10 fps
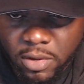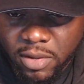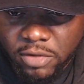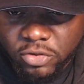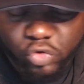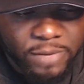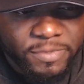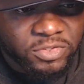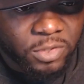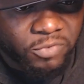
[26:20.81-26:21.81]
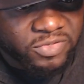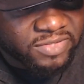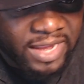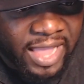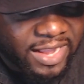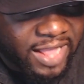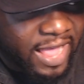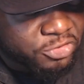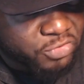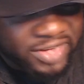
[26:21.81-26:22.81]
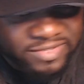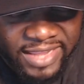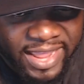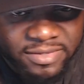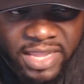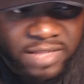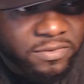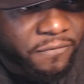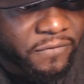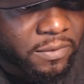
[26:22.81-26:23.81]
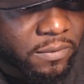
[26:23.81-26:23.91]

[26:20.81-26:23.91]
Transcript: streaming services, they got contracts. They got dates to fill.